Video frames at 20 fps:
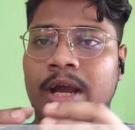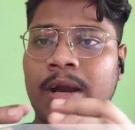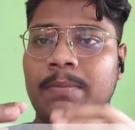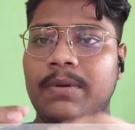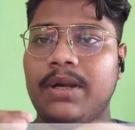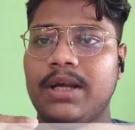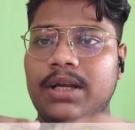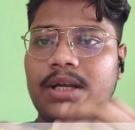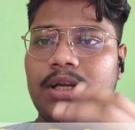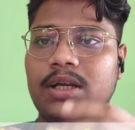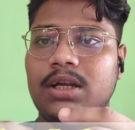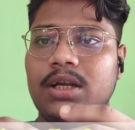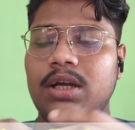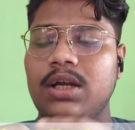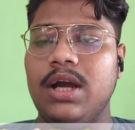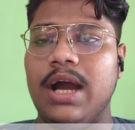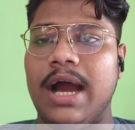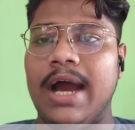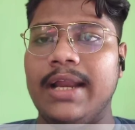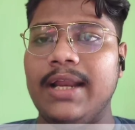after
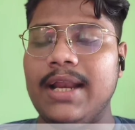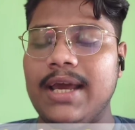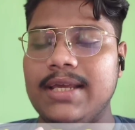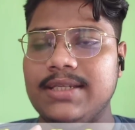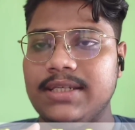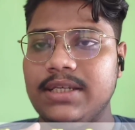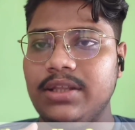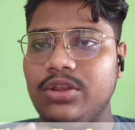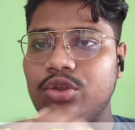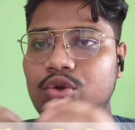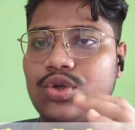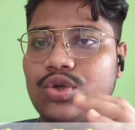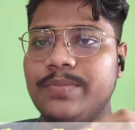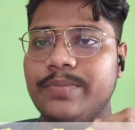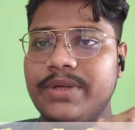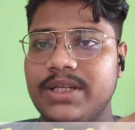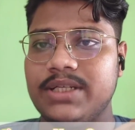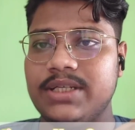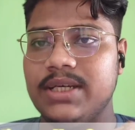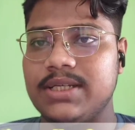analyzing
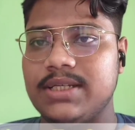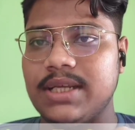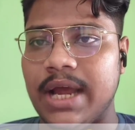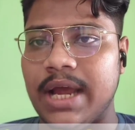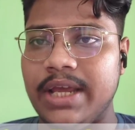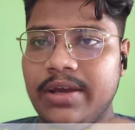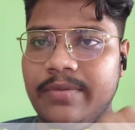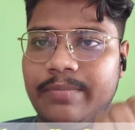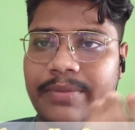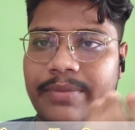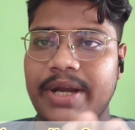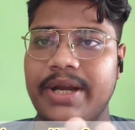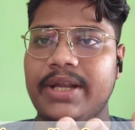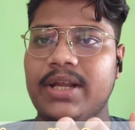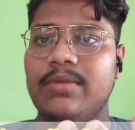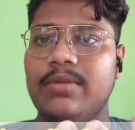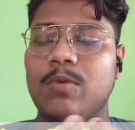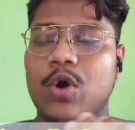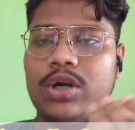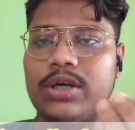those mistakes I have
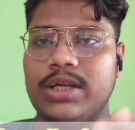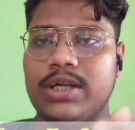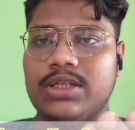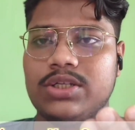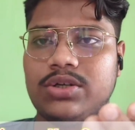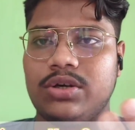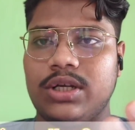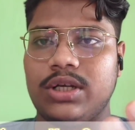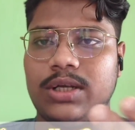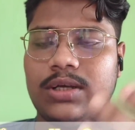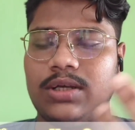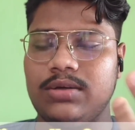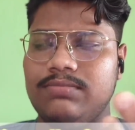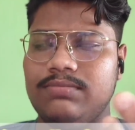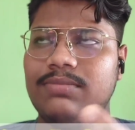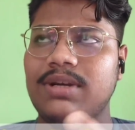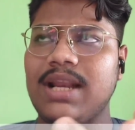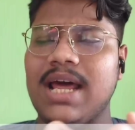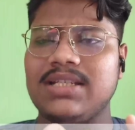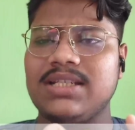made in mock test or a
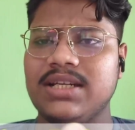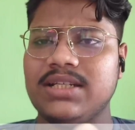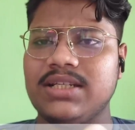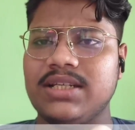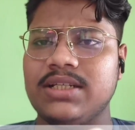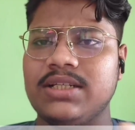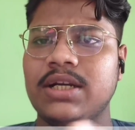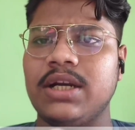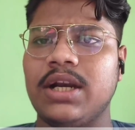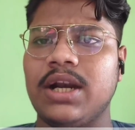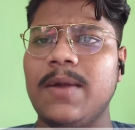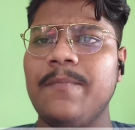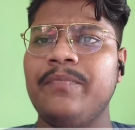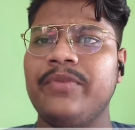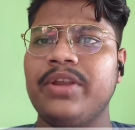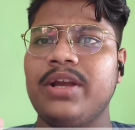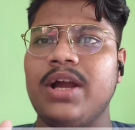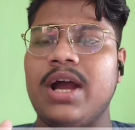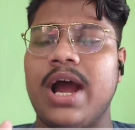class test, etc.,